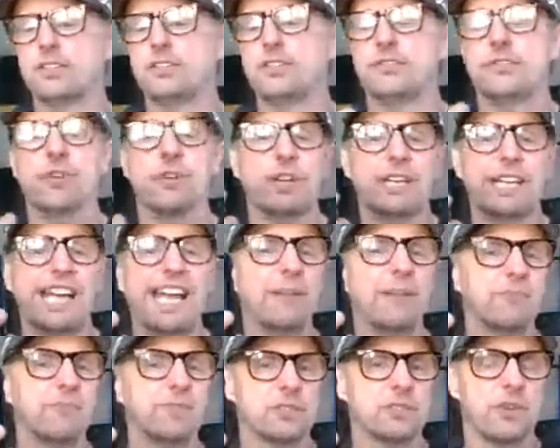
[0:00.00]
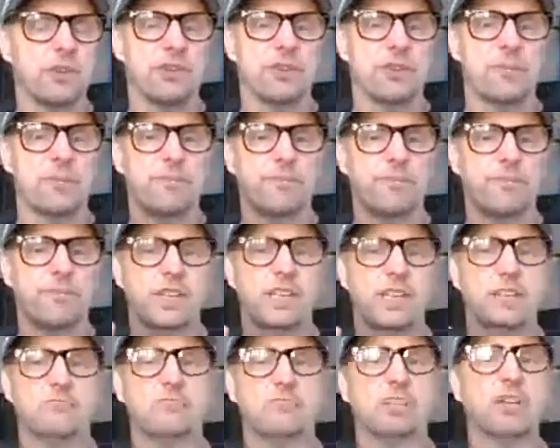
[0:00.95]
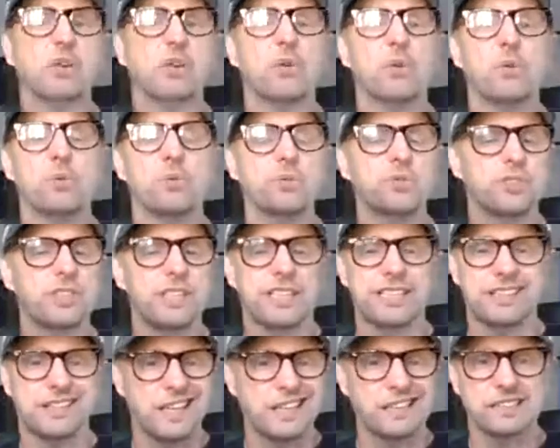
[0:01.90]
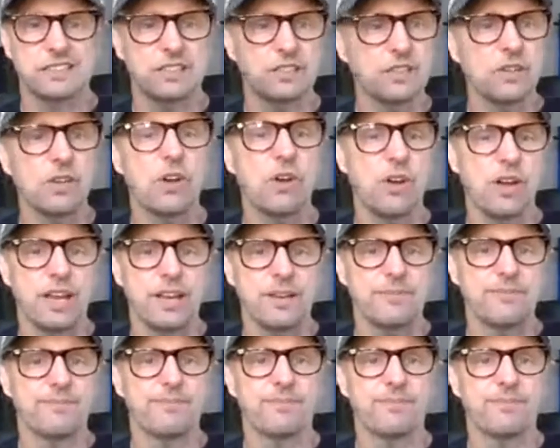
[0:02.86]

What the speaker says: You've got cameras on them. It records. It doesn't lie.